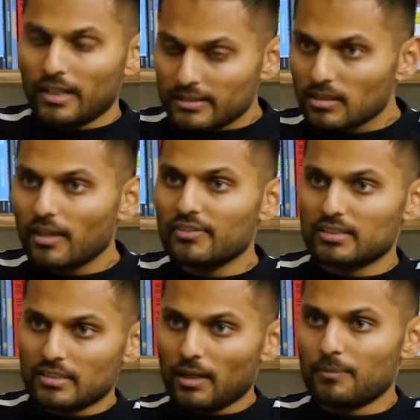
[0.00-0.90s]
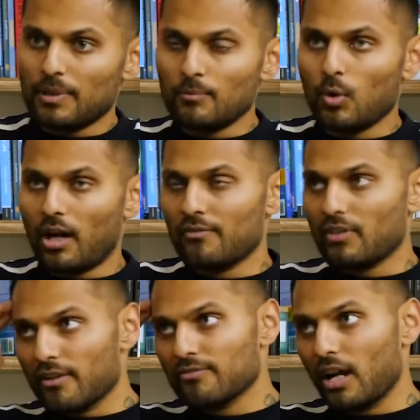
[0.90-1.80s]
Let's dive into that a bit more. I've,
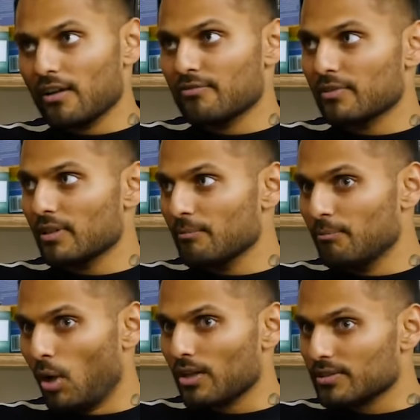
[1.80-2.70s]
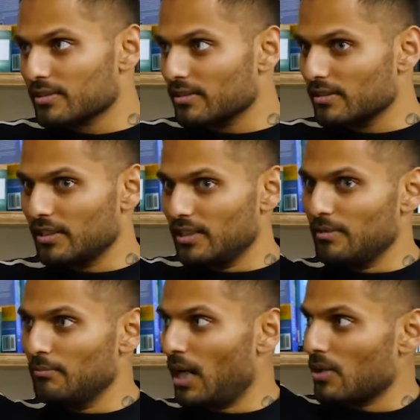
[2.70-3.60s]
I've, I've boxed
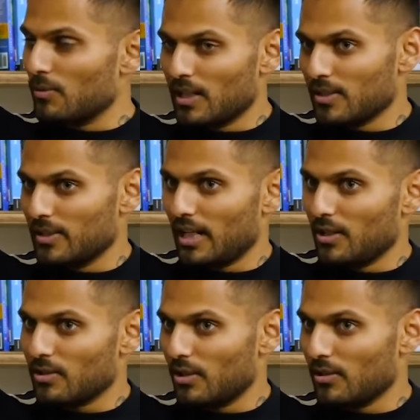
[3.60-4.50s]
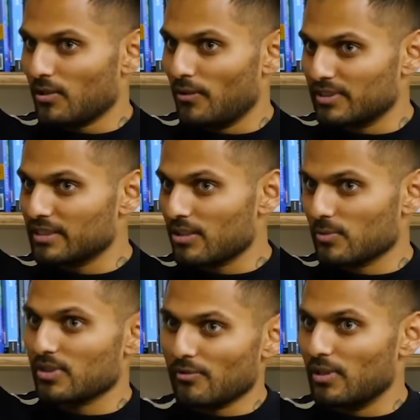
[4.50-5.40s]
the marijuana and alcohol
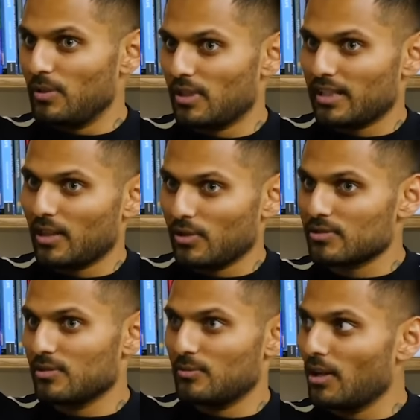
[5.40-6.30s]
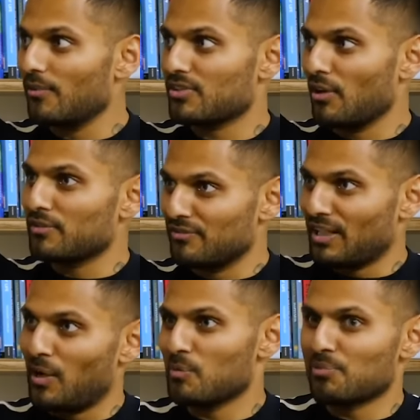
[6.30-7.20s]
conversation, which I really want to get onto. I've shelved it for
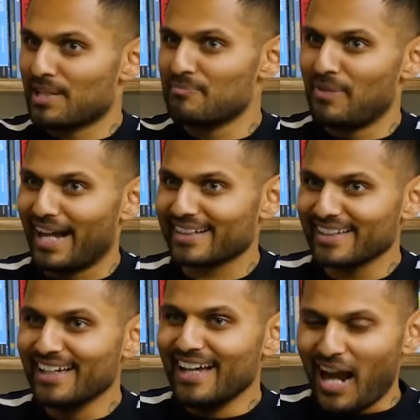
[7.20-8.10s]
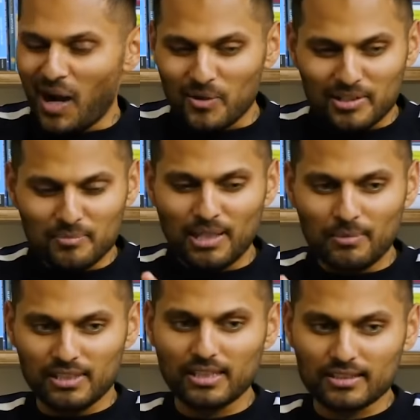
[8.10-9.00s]
now. We'll bring it back out in a
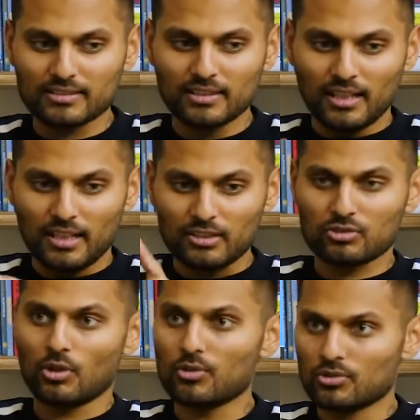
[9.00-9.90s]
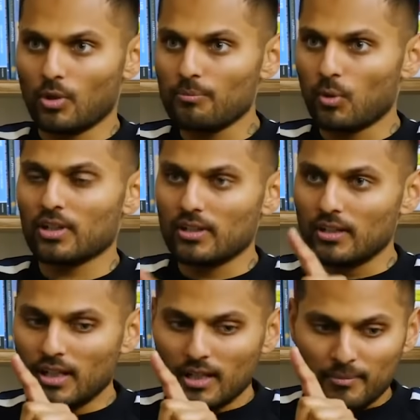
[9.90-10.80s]
bit. But this is so, so
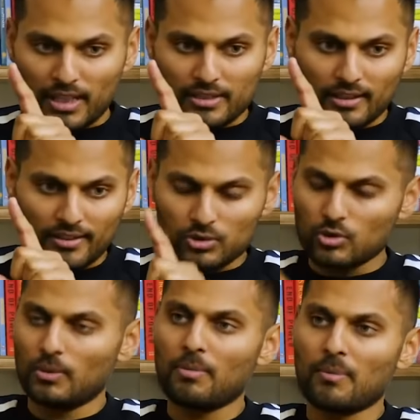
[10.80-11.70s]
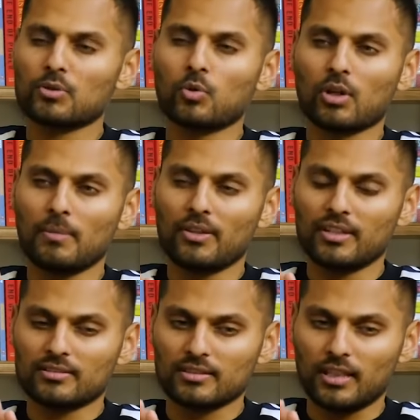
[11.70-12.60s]
important because I think too many people are talking about
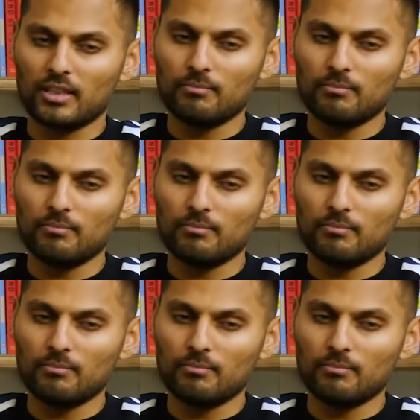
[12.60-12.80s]
this and they